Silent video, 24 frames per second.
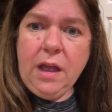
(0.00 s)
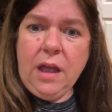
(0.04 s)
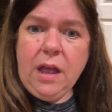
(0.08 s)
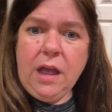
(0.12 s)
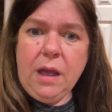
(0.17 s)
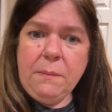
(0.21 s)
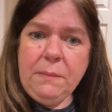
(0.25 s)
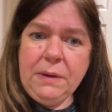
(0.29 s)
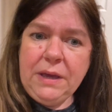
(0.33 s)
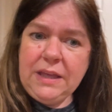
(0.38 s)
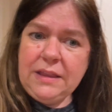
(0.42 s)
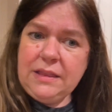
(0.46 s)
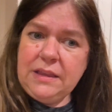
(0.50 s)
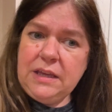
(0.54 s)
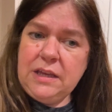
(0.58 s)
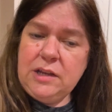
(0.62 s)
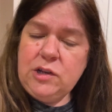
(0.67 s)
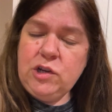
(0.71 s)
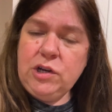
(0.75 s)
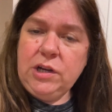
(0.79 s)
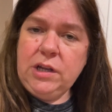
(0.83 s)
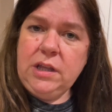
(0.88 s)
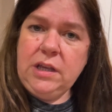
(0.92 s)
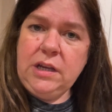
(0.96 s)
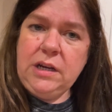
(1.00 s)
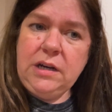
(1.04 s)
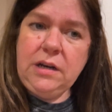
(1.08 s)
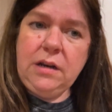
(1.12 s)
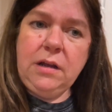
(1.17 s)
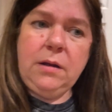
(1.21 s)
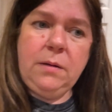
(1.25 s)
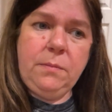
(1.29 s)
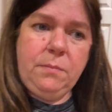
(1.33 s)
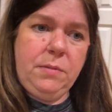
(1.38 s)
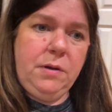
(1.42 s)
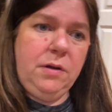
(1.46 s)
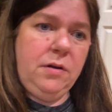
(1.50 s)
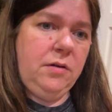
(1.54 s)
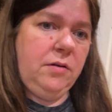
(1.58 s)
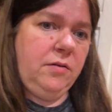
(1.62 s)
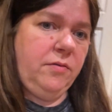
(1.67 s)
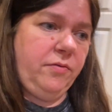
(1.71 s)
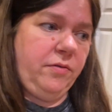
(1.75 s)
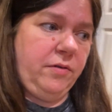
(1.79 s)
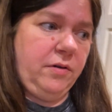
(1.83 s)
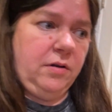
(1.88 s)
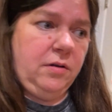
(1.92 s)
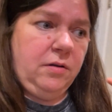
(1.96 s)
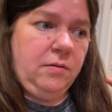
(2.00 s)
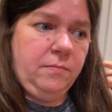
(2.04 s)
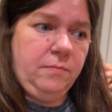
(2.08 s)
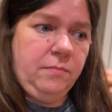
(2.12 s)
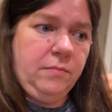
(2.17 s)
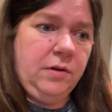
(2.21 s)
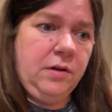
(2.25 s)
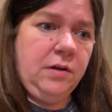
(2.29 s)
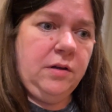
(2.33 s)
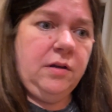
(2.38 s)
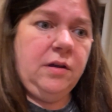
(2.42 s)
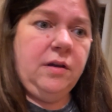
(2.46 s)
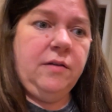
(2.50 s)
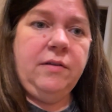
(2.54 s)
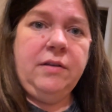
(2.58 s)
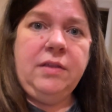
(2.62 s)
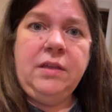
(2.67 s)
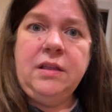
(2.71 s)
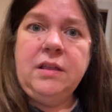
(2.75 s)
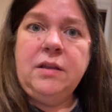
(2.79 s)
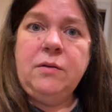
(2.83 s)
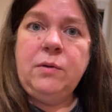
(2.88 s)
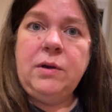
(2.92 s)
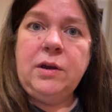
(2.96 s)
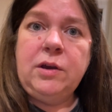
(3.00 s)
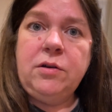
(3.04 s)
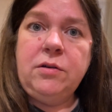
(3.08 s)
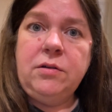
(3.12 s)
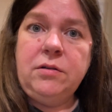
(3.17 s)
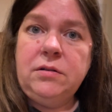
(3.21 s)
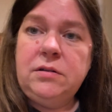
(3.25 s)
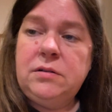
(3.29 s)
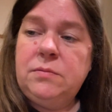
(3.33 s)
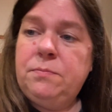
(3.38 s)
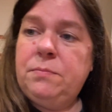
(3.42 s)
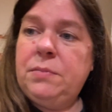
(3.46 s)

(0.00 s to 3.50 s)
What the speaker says: I'm going to get the kitchen cleaned up from everything that we cooked.